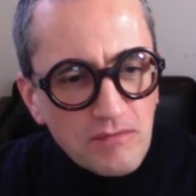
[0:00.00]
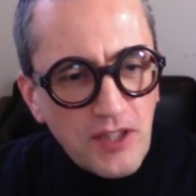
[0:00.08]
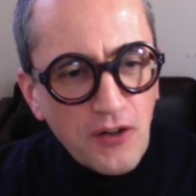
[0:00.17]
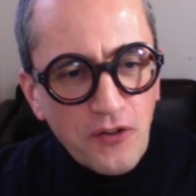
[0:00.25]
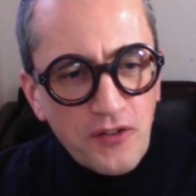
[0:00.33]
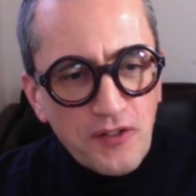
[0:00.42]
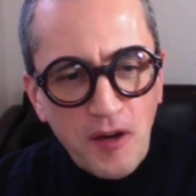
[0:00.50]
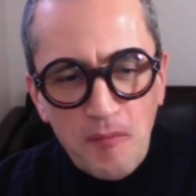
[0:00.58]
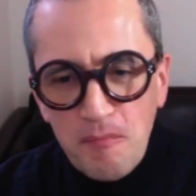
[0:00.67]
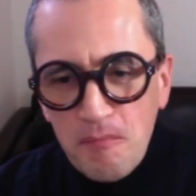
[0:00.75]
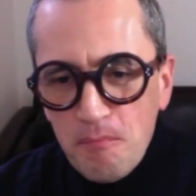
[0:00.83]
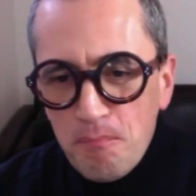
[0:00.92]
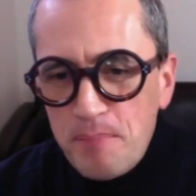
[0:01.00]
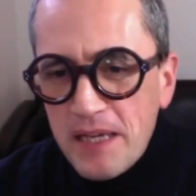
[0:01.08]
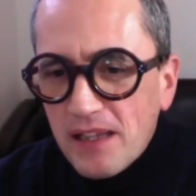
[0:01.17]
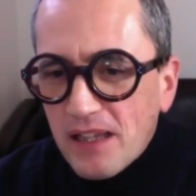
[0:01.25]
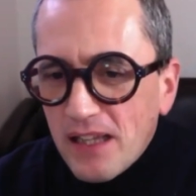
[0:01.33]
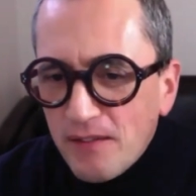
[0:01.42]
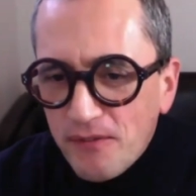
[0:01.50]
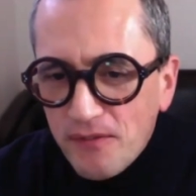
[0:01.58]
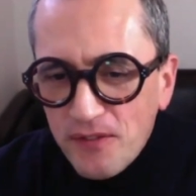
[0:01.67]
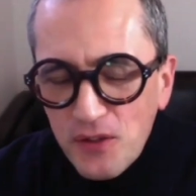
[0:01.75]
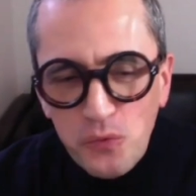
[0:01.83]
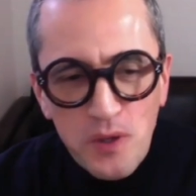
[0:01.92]
There is some
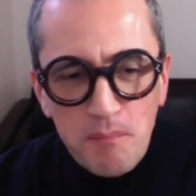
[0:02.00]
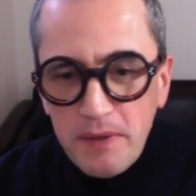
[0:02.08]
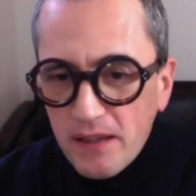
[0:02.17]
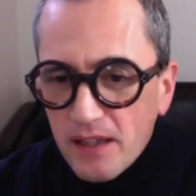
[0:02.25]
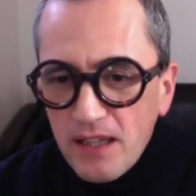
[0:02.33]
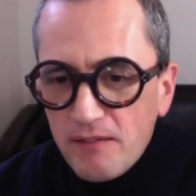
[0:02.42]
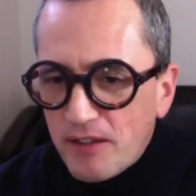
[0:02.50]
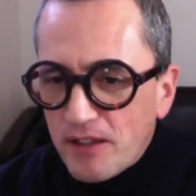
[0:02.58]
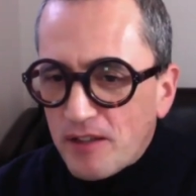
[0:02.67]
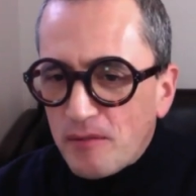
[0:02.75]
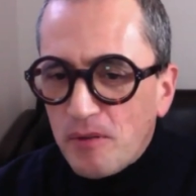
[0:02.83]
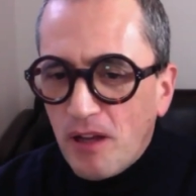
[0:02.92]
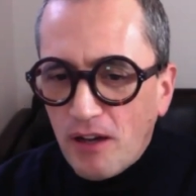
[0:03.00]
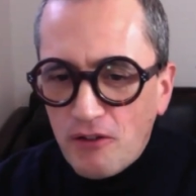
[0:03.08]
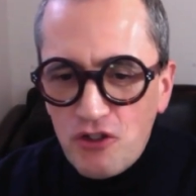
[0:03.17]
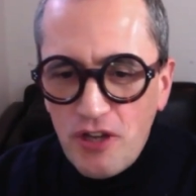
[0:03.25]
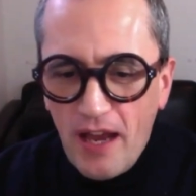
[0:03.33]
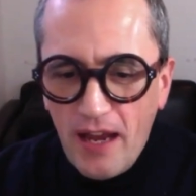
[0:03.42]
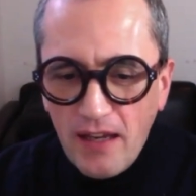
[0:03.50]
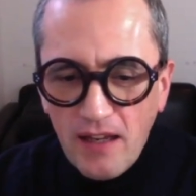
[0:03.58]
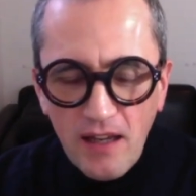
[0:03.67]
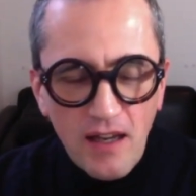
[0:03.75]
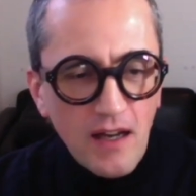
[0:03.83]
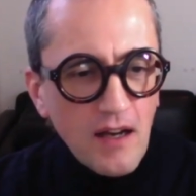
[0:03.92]
beliefs. We believe in the blockchain.